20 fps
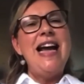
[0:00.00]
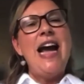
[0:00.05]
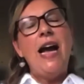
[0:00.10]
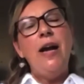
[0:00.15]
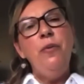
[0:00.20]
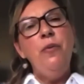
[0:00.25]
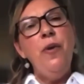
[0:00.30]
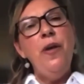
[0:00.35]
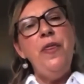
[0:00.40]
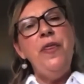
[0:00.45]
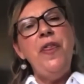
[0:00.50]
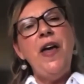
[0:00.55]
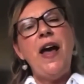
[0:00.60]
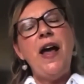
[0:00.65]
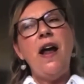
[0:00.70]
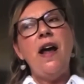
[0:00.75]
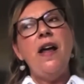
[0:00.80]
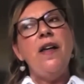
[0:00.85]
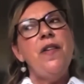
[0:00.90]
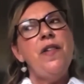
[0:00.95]
And with
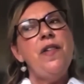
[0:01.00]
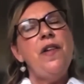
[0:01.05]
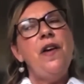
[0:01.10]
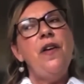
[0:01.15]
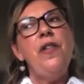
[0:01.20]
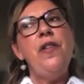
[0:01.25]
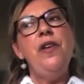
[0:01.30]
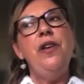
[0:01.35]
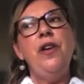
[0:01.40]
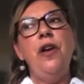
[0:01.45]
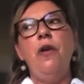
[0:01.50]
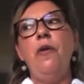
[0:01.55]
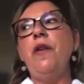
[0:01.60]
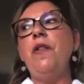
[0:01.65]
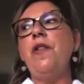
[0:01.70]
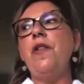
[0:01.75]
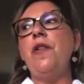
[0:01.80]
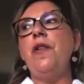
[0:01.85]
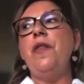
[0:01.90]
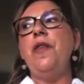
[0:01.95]
that, I started
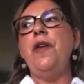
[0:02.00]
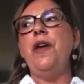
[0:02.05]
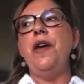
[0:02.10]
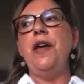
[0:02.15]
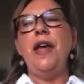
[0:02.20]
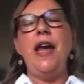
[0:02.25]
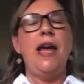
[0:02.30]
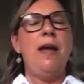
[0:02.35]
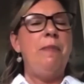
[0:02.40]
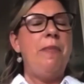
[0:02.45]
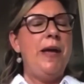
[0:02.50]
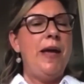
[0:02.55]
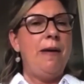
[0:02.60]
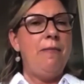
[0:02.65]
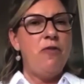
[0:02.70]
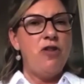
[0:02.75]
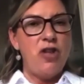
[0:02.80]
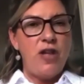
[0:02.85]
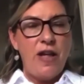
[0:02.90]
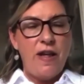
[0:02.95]
going to the
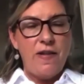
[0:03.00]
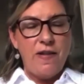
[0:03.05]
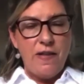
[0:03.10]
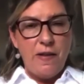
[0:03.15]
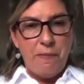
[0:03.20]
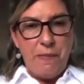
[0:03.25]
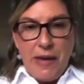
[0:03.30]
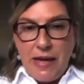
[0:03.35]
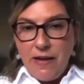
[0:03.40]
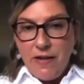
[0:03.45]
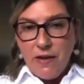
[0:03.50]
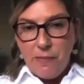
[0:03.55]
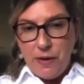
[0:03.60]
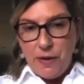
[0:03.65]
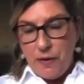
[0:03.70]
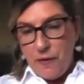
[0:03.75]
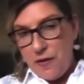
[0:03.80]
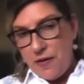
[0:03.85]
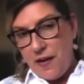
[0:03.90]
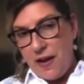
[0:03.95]
KPMGs and the
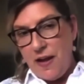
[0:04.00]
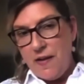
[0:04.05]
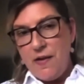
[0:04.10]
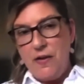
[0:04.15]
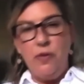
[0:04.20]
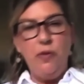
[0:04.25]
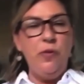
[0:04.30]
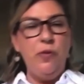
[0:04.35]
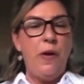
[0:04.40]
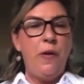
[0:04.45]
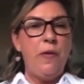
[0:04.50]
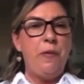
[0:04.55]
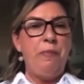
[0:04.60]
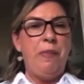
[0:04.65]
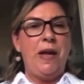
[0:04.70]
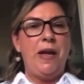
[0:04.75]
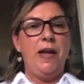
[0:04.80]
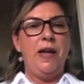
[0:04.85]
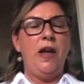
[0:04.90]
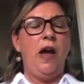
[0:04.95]
PwCs and all those
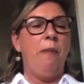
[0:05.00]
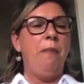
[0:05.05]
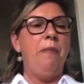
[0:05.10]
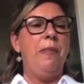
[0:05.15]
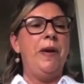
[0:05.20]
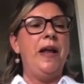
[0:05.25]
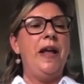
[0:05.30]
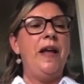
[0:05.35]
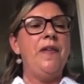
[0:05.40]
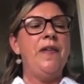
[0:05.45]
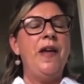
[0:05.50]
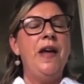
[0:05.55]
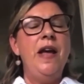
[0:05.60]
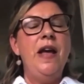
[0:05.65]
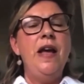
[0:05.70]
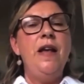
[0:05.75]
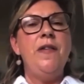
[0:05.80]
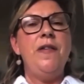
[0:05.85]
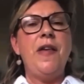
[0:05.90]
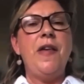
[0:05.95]
big companies
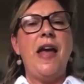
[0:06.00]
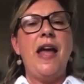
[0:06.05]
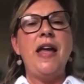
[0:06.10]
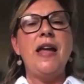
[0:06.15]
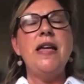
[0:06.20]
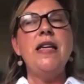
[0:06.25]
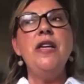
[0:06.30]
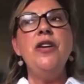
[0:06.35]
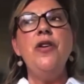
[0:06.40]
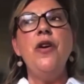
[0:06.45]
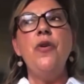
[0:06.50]
saying,